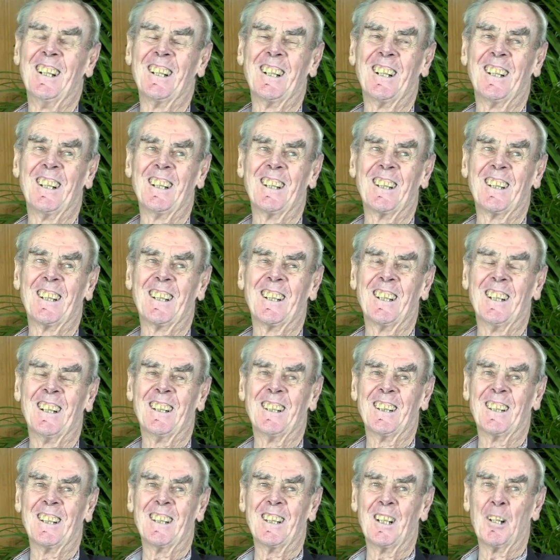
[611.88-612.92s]
Uh,
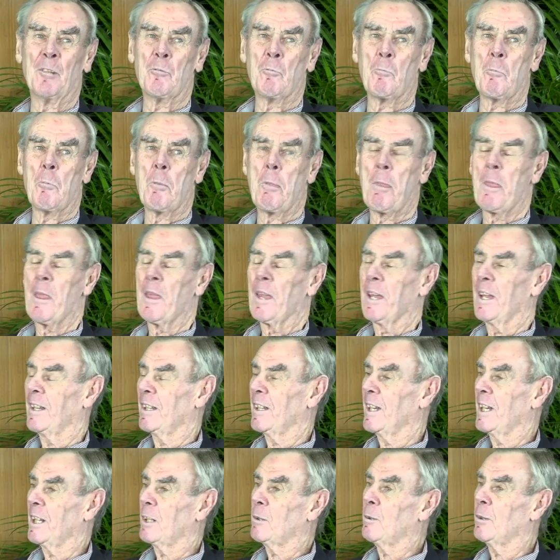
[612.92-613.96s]
and um,
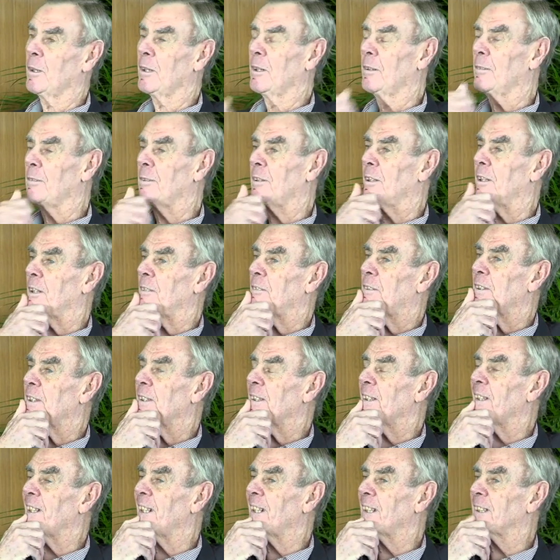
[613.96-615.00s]
they qualified for
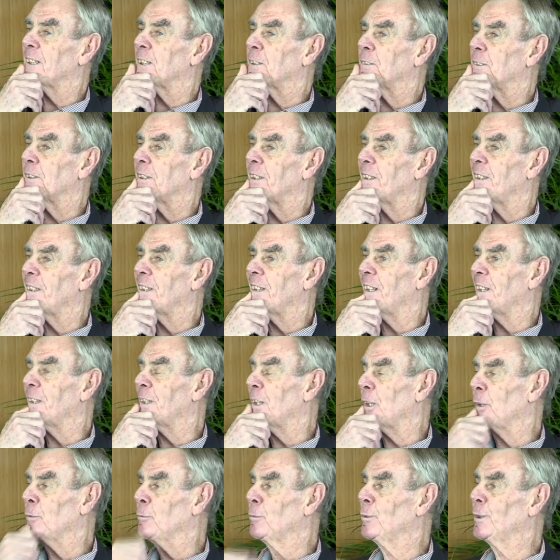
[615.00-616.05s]
international for the
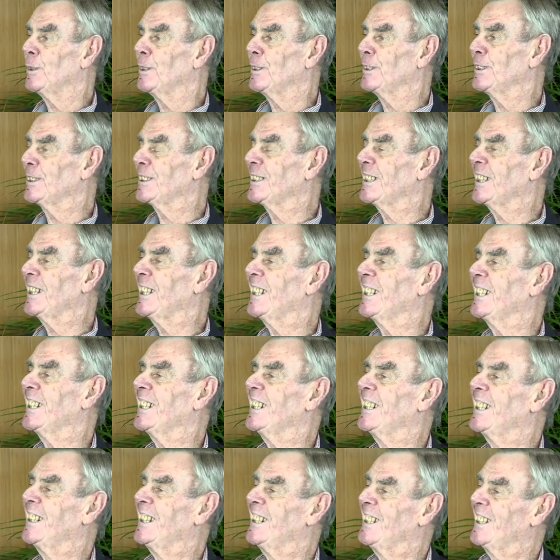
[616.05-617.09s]
99 Worlds here.
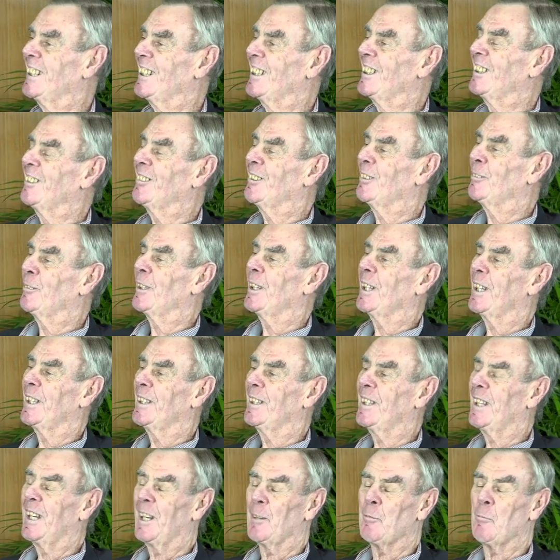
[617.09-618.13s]
Right. And
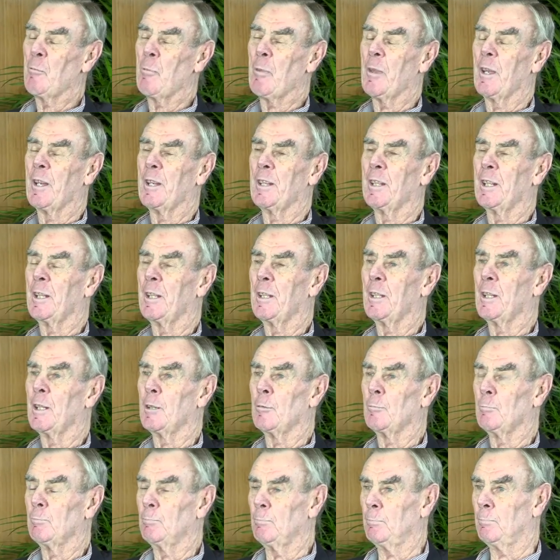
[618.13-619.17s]
had that, and
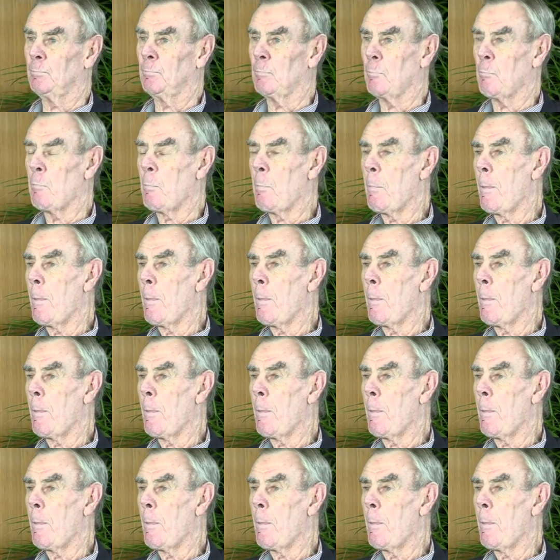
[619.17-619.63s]
then um,